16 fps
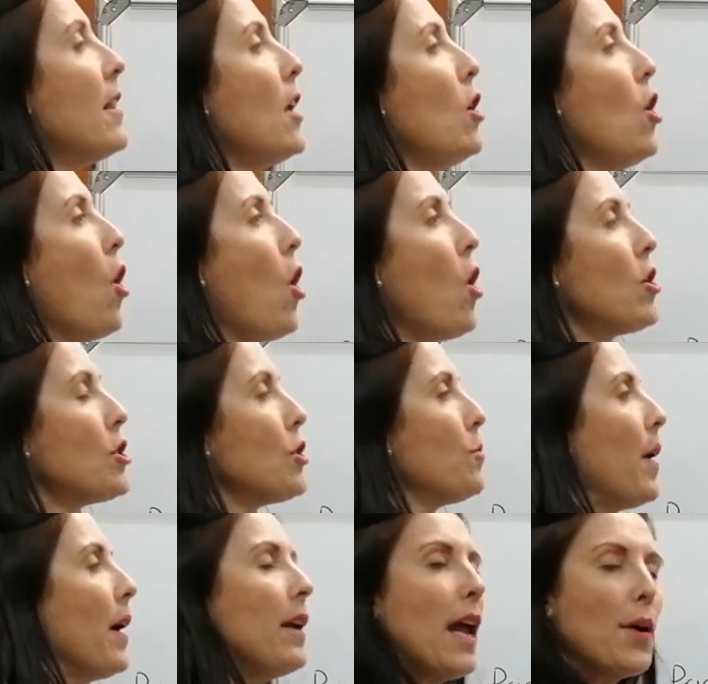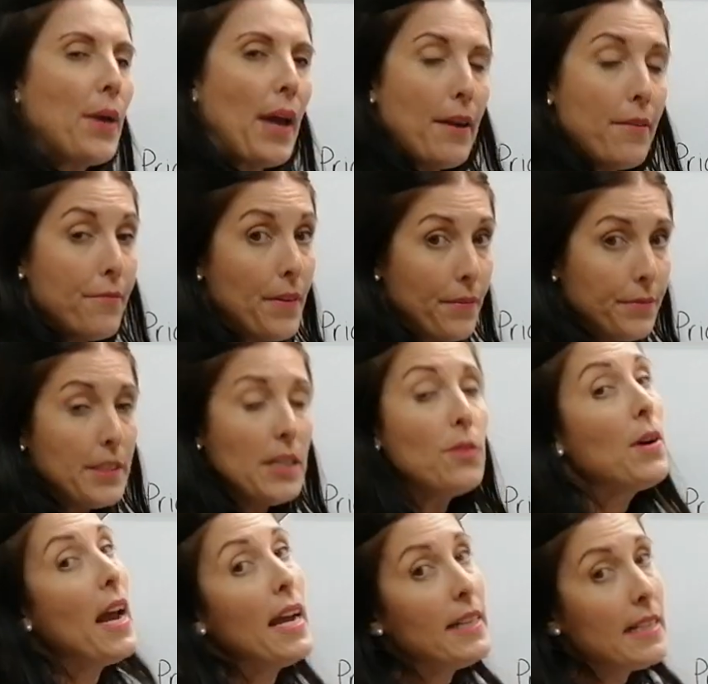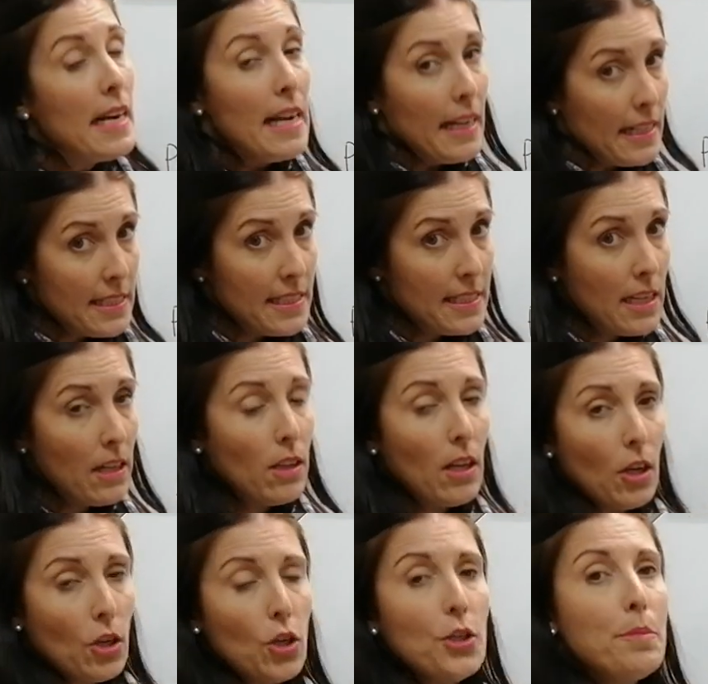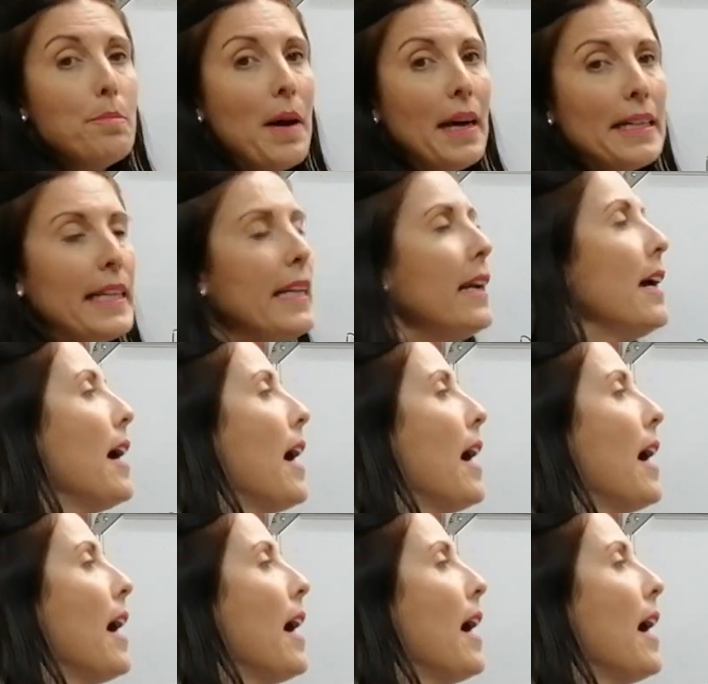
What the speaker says: The last one, okay, 50 Rand, it's still a good money,